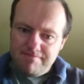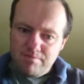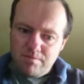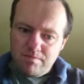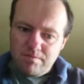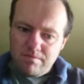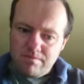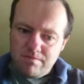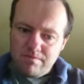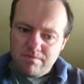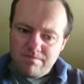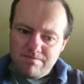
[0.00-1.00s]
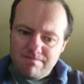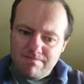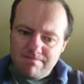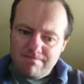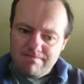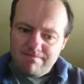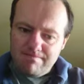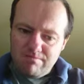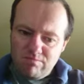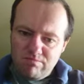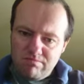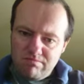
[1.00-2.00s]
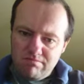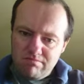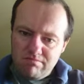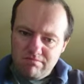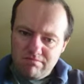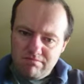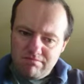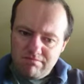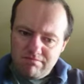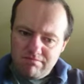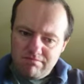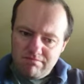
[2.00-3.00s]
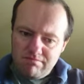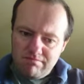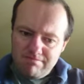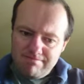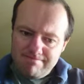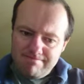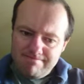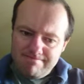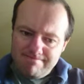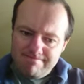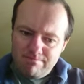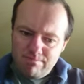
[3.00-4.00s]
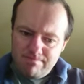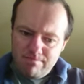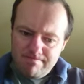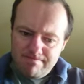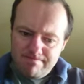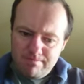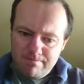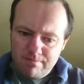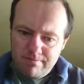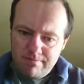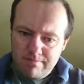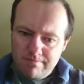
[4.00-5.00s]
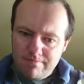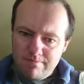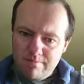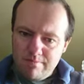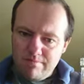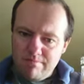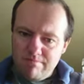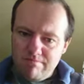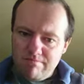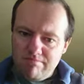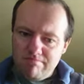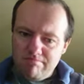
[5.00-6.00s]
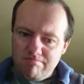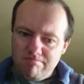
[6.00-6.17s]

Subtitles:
Nobody speaks.